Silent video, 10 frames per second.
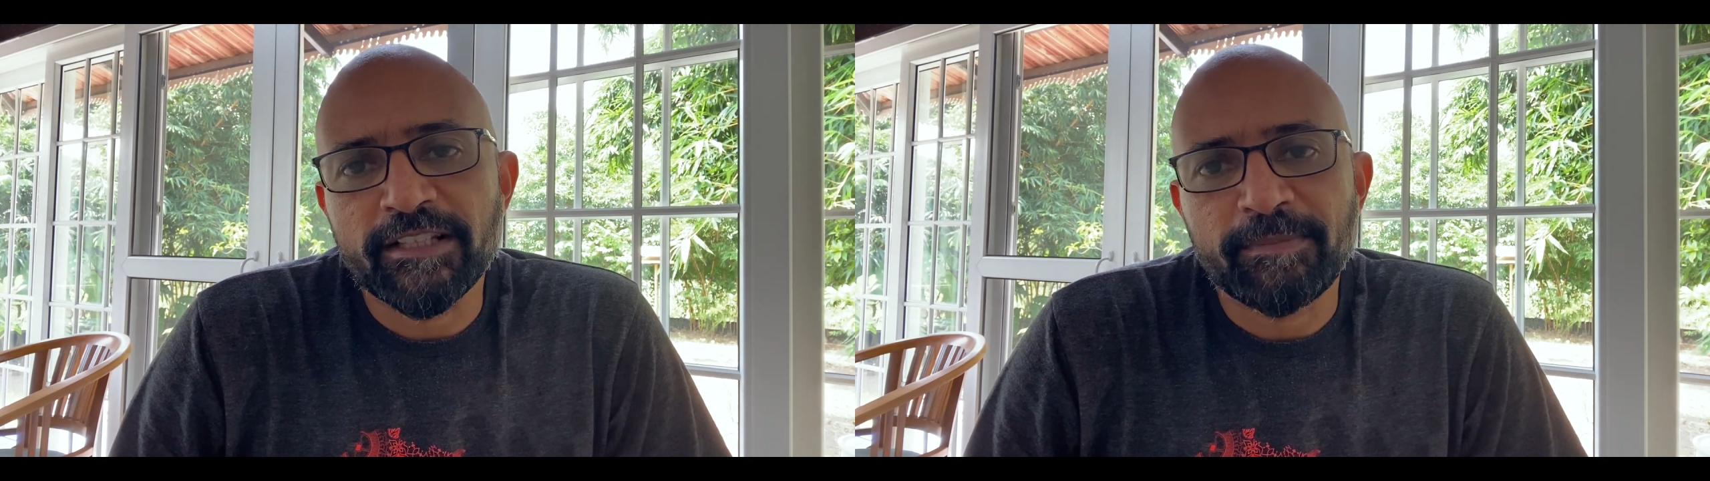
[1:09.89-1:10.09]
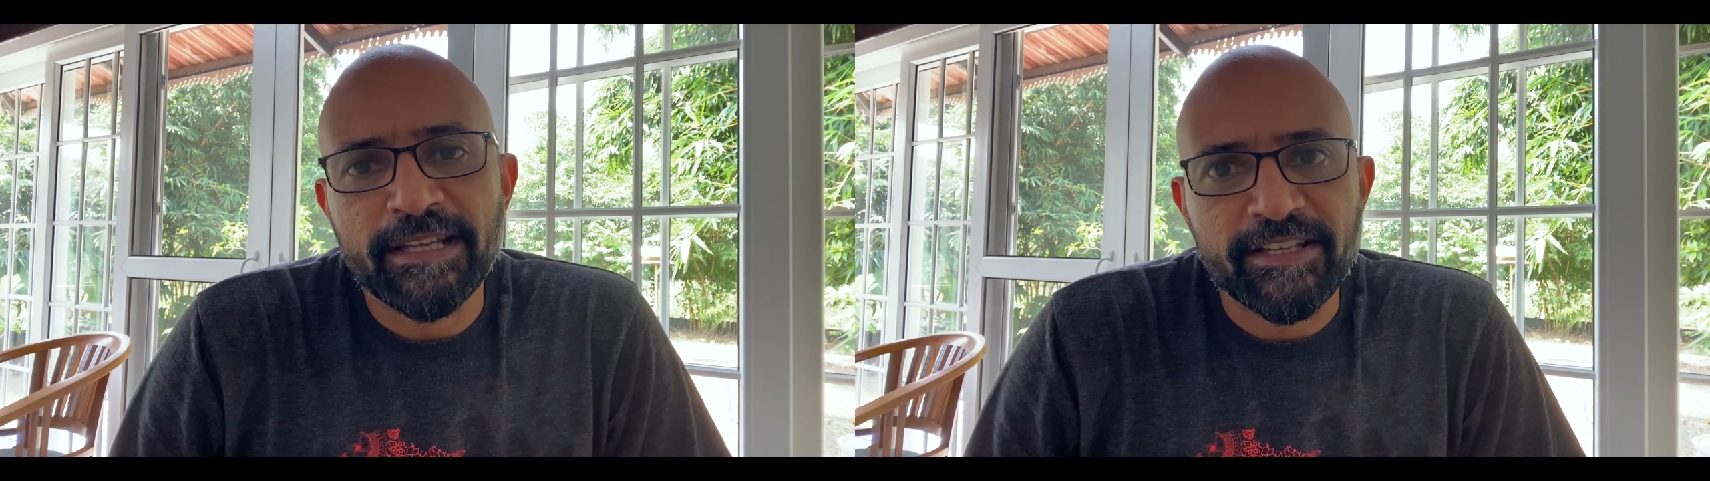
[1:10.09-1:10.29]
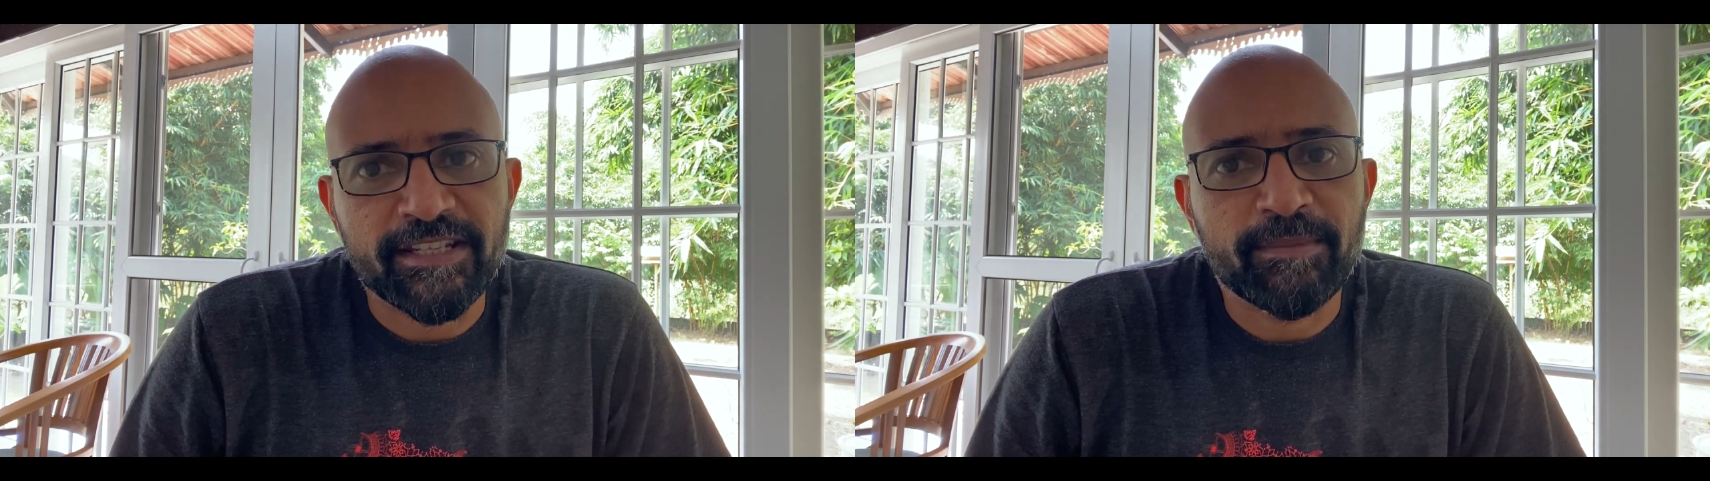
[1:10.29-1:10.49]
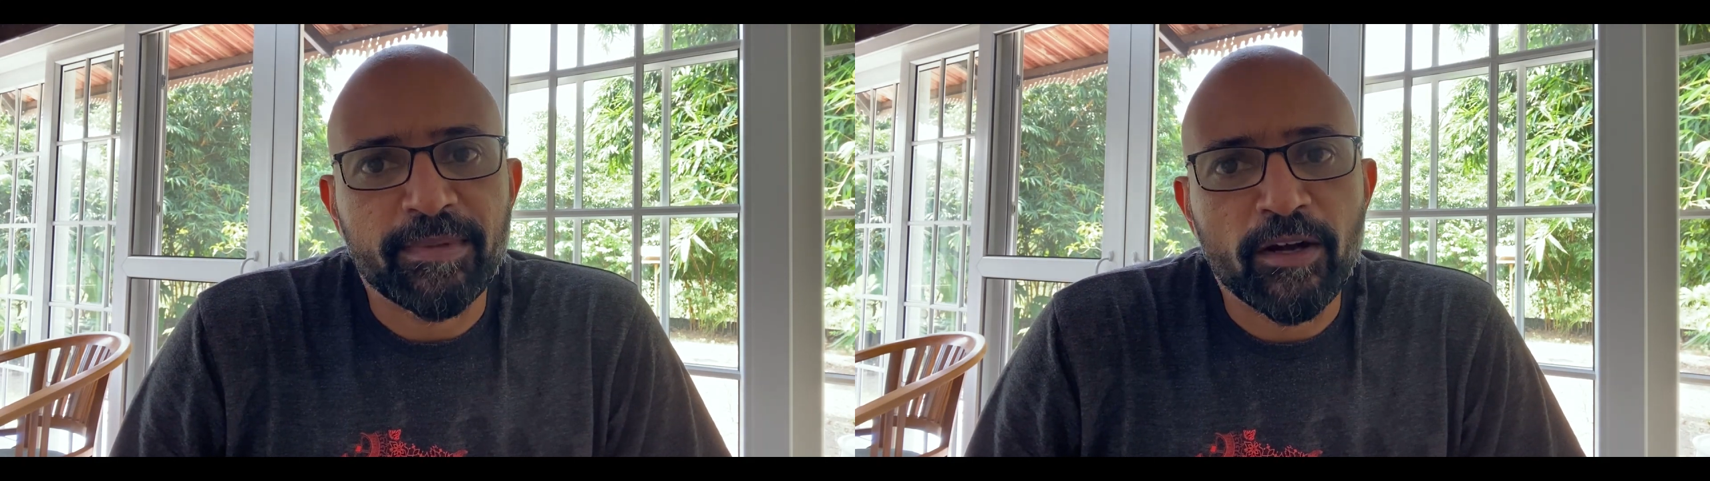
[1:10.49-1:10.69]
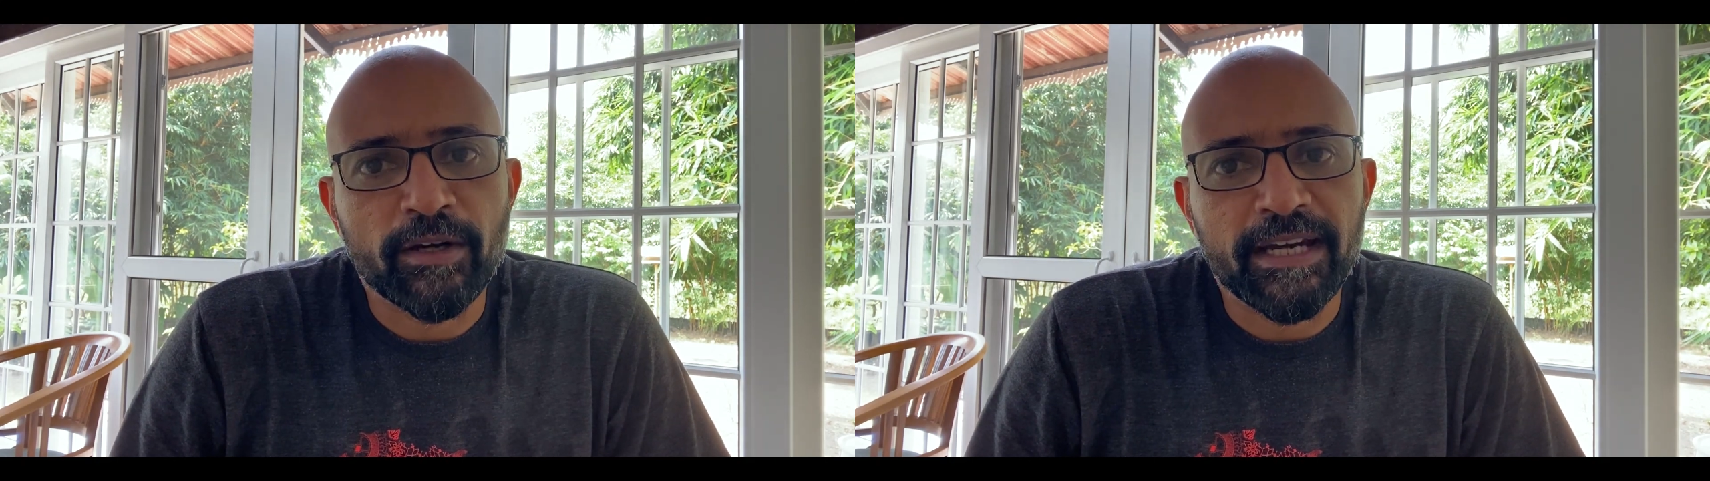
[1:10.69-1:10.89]
experiencing
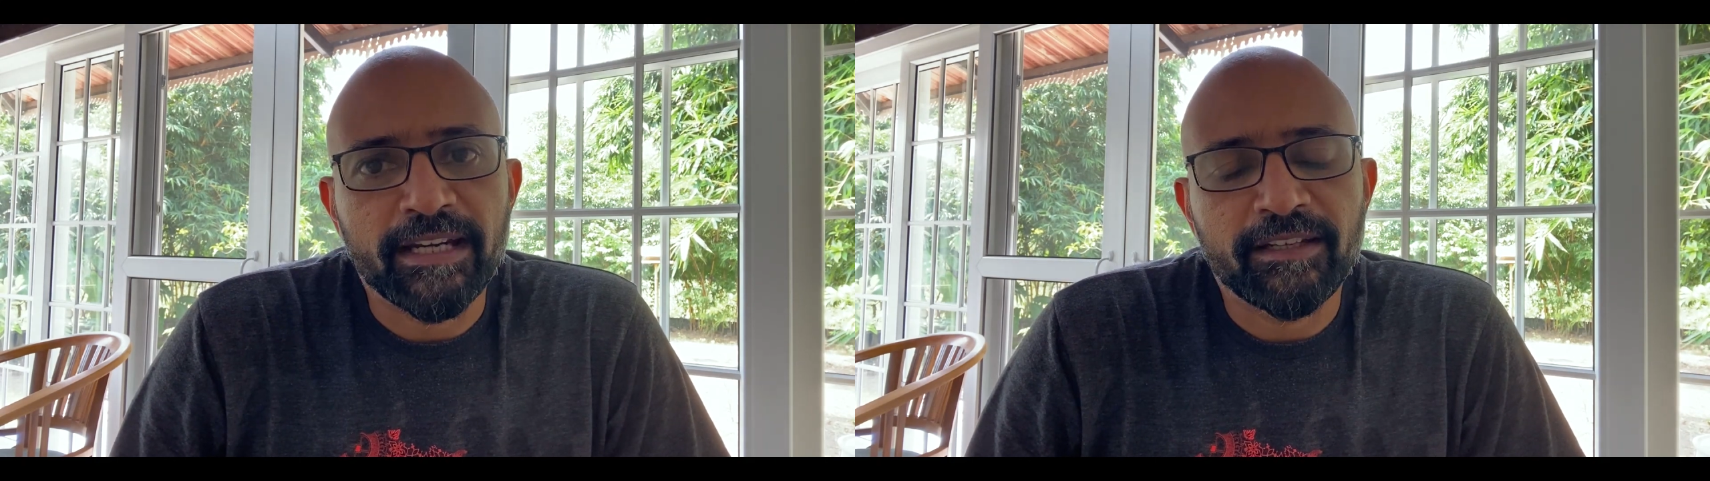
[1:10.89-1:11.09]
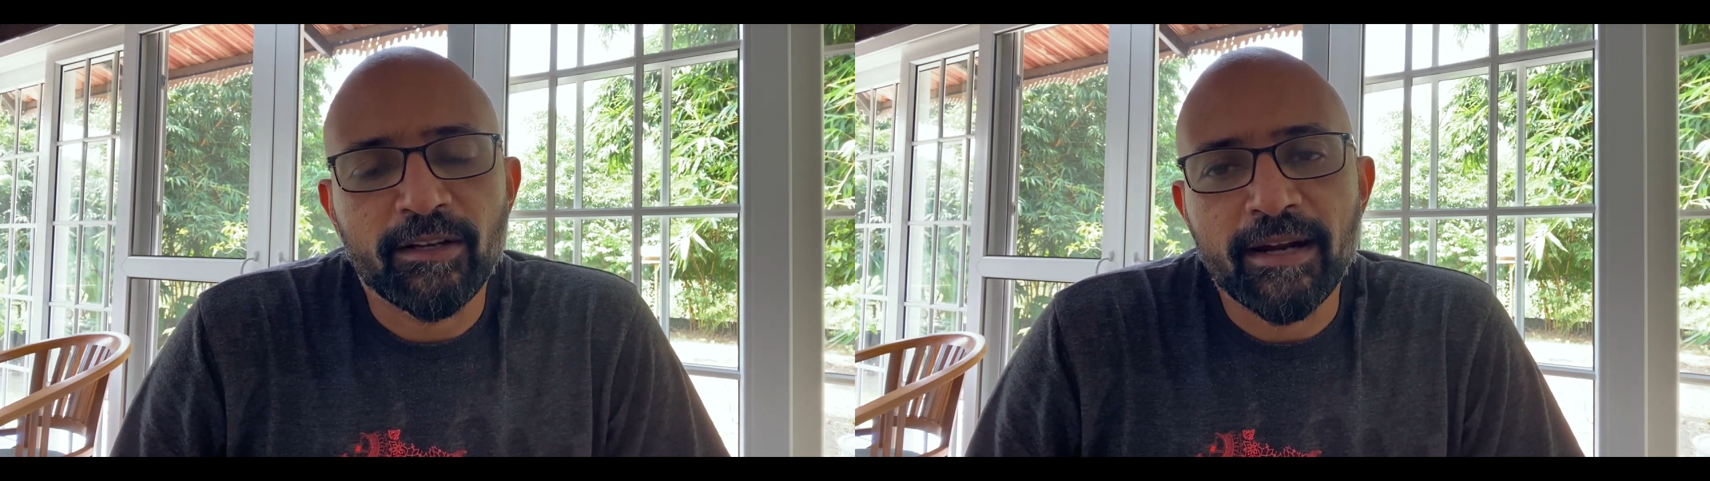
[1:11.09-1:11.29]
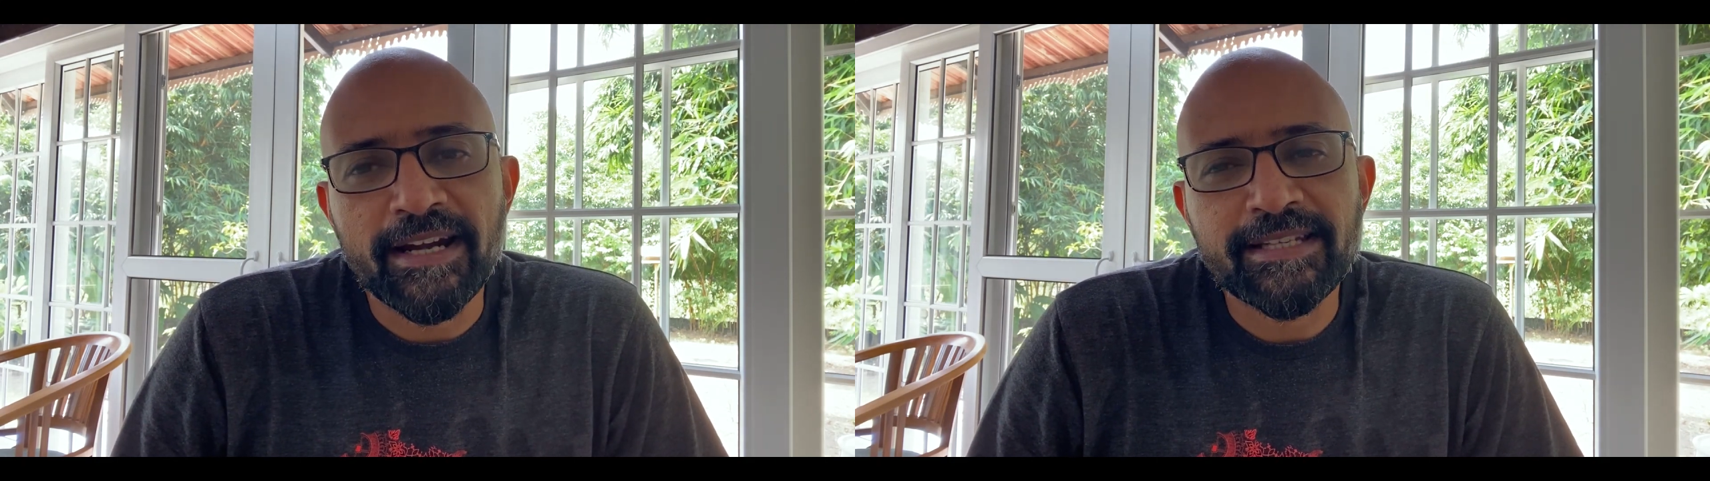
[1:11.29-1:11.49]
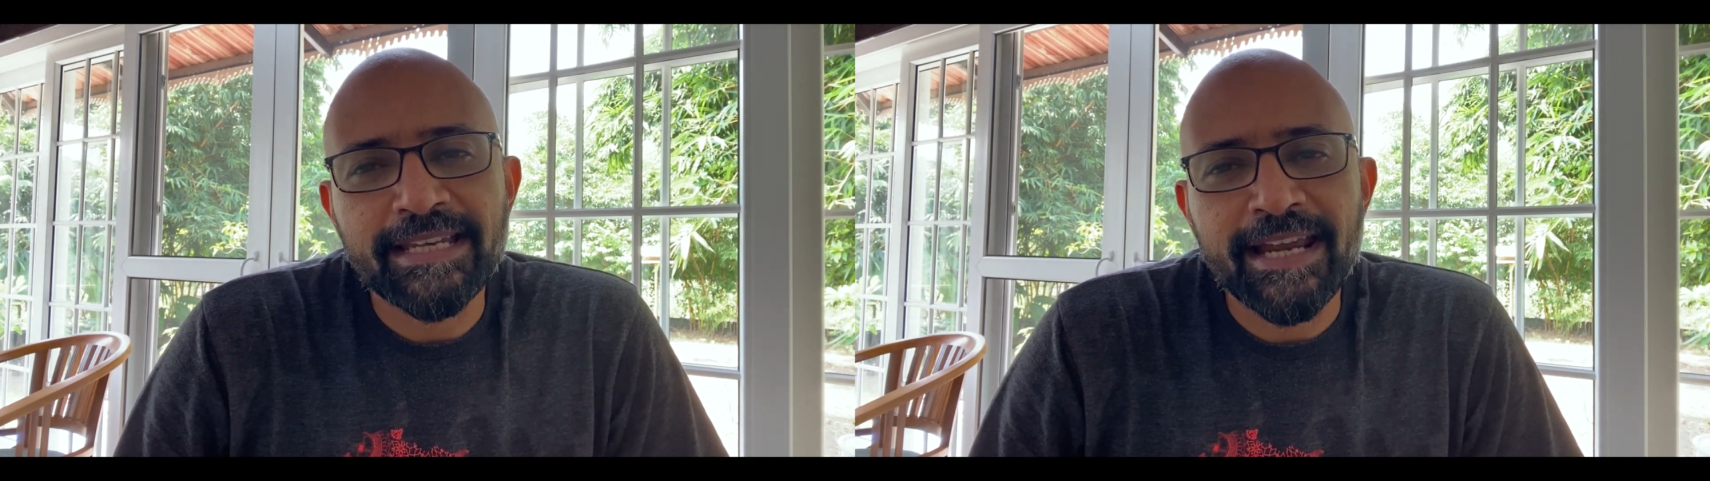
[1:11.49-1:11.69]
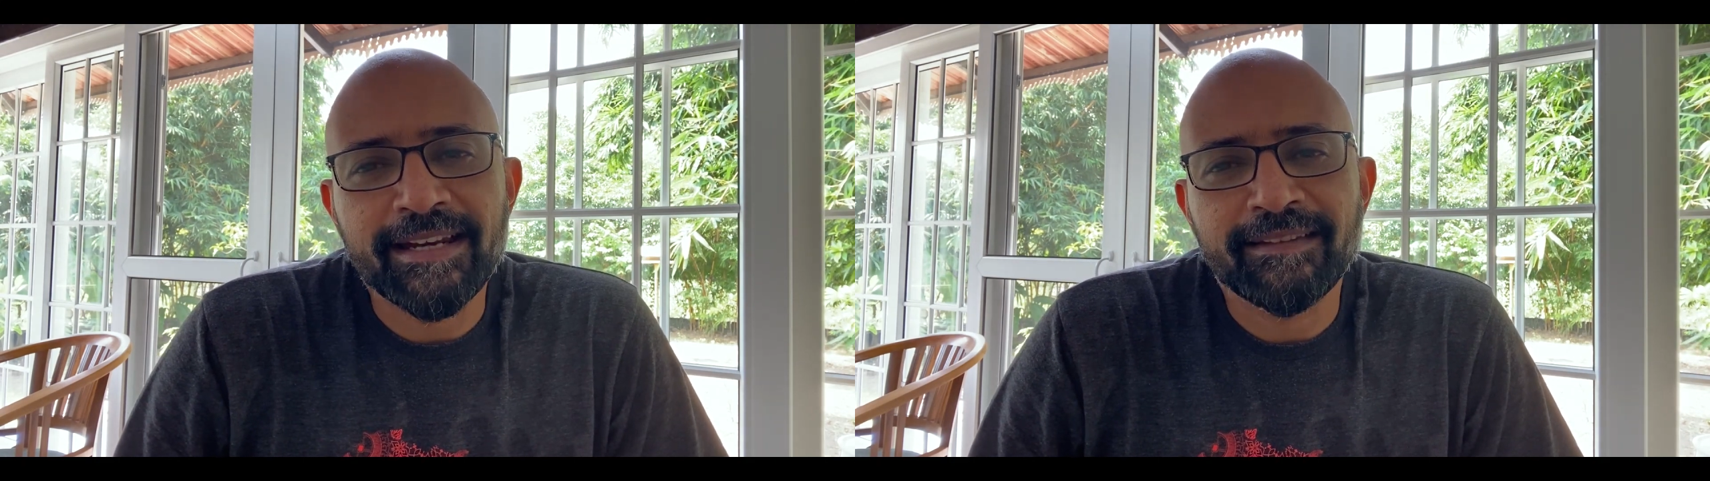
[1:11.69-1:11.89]
Beyond 8, you'll
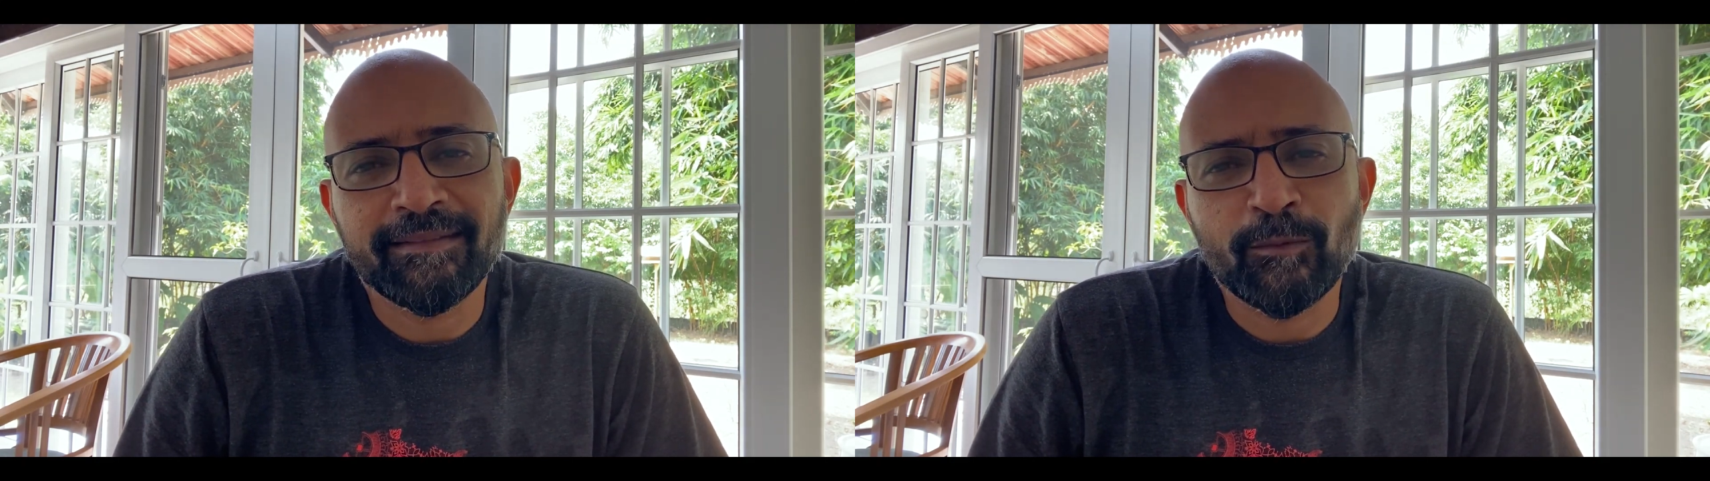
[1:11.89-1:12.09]
understand